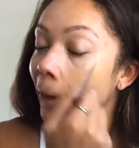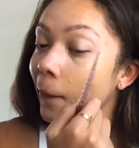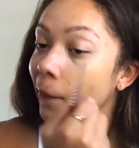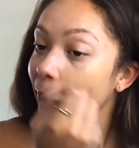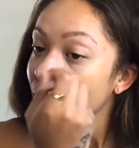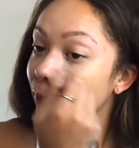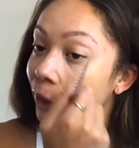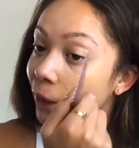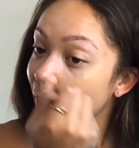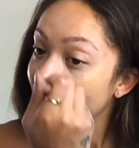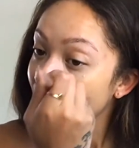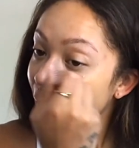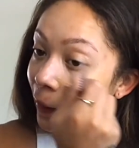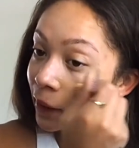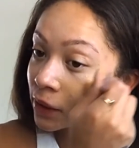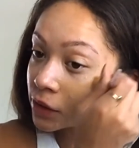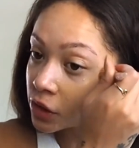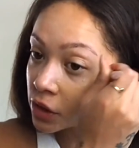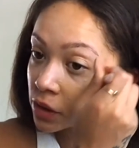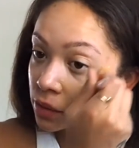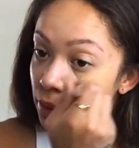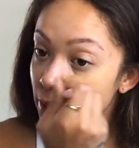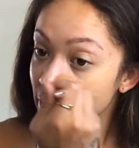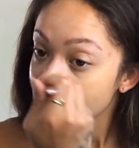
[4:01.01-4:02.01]
So I
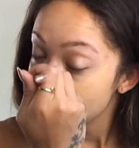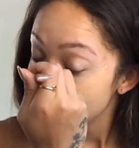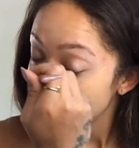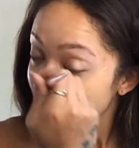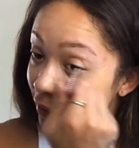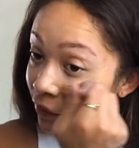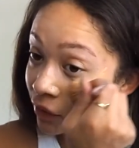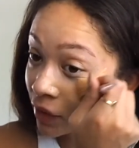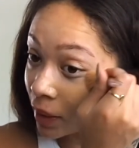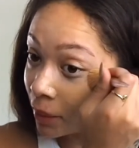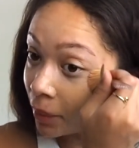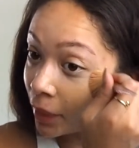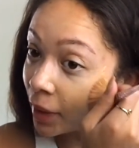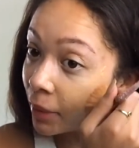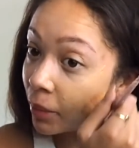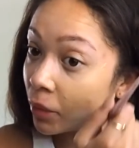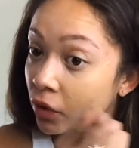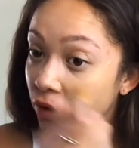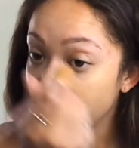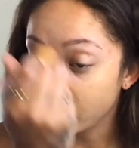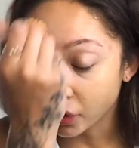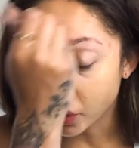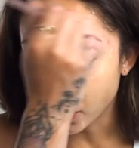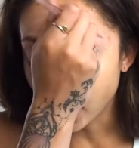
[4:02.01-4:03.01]
just wanted to give it a bit more
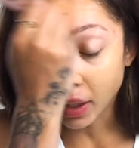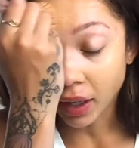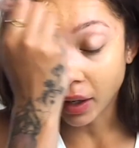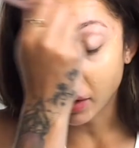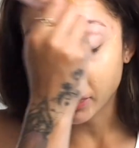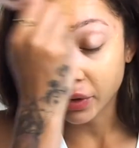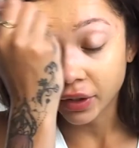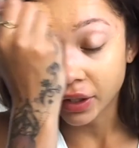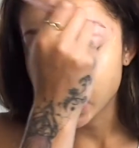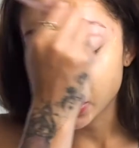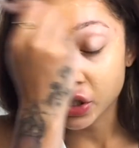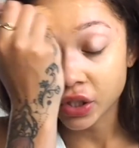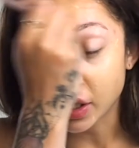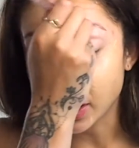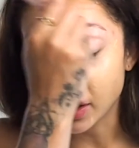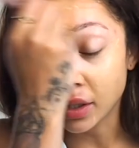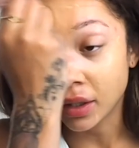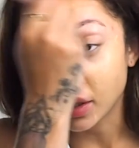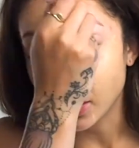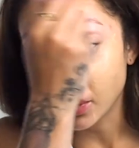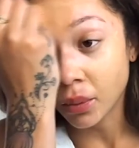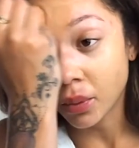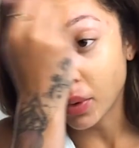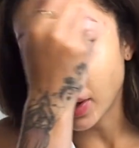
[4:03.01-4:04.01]
full coverage
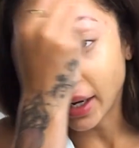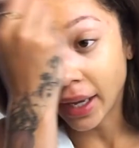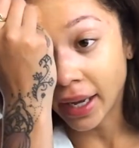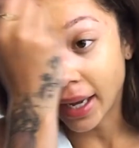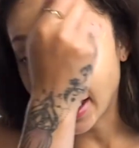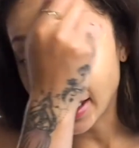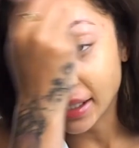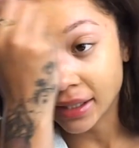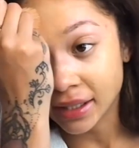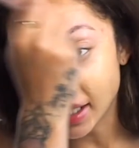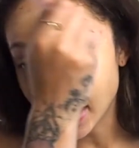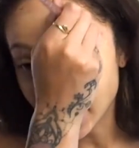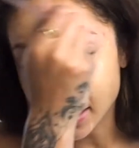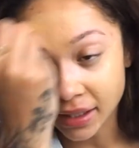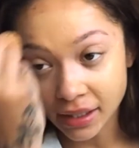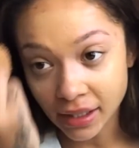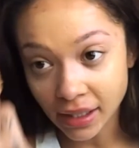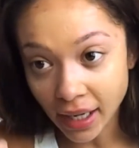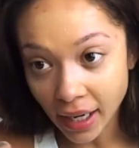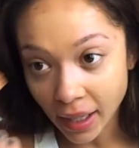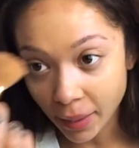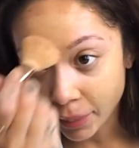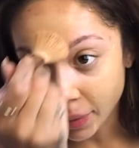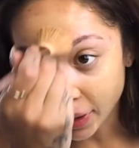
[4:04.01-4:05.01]
than what I had
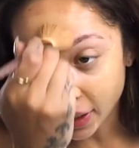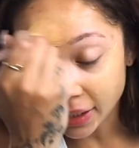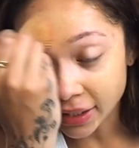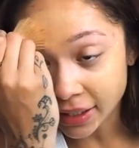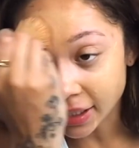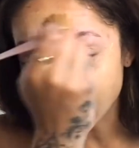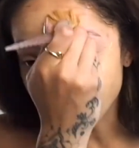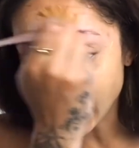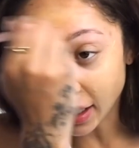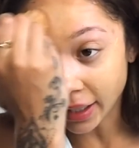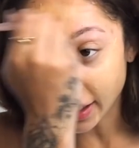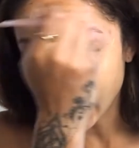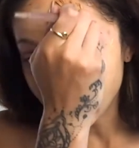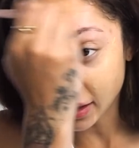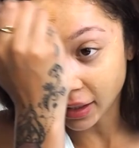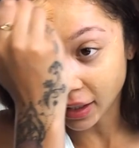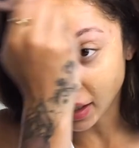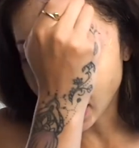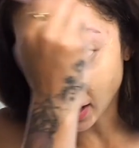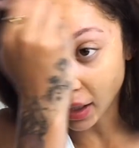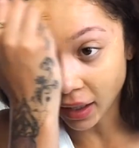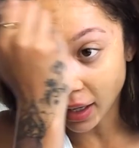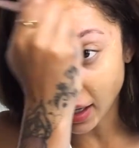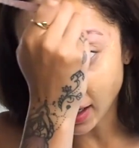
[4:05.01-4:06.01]
yesterday, but I did like the
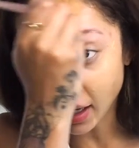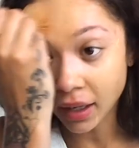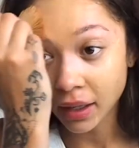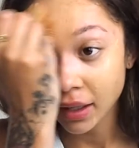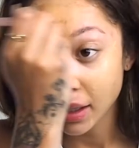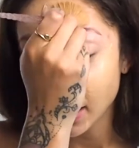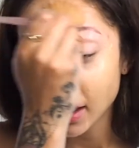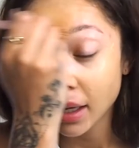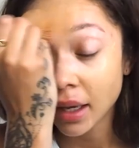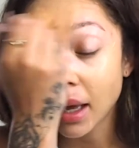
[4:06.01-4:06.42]
colour.